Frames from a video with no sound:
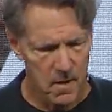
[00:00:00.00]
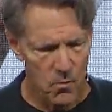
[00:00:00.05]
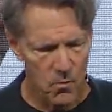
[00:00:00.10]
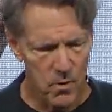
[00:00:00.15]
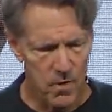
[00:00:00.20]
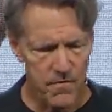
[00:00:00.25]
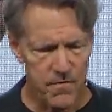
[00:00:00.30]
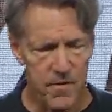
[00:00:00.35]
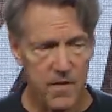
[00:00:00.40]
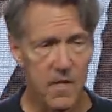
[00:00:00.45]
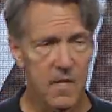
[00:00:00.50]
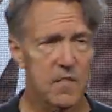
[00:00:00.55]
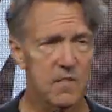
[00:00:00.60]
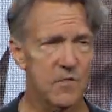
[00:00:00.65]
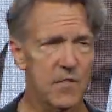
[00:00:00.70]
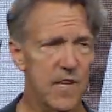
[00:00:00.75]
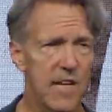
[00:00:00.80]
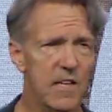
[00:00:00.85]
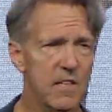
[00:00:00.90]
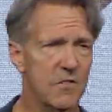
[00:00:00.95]
What if the
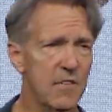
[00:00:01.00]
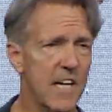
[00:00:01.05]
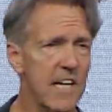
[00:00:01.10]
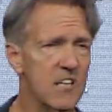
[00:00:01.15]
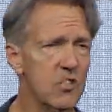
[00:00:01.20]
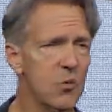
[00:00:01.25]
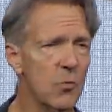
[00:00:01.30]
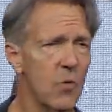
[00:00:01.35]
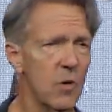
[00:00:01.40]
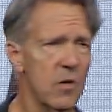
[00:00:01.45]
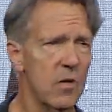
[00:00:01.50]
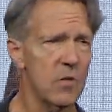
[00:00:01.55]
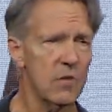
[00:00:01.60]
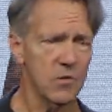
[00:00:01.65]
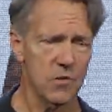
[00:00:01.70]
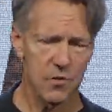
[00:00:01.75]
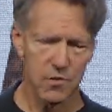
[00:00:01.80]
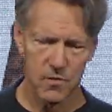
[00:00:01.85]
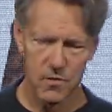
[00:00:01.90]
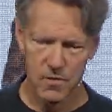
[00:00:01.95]
disease gets
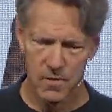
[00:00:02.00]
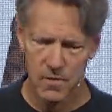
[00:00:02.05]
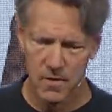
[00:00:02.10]
worse?